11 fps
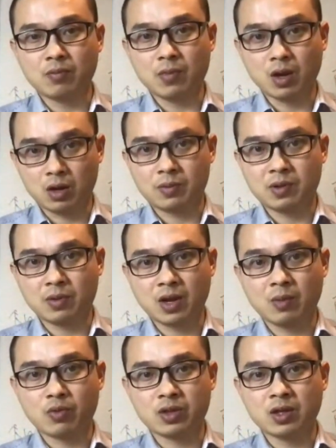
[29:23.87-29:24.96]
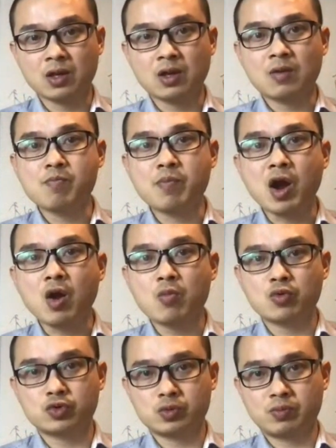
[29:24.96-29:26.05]
lot of people come with bowel
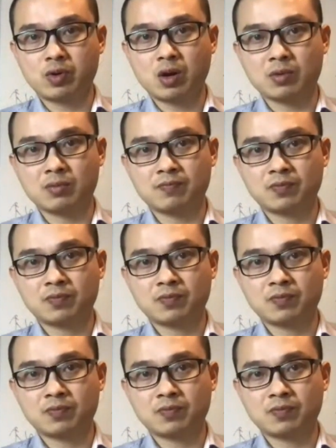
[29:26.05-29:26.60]
motion problem.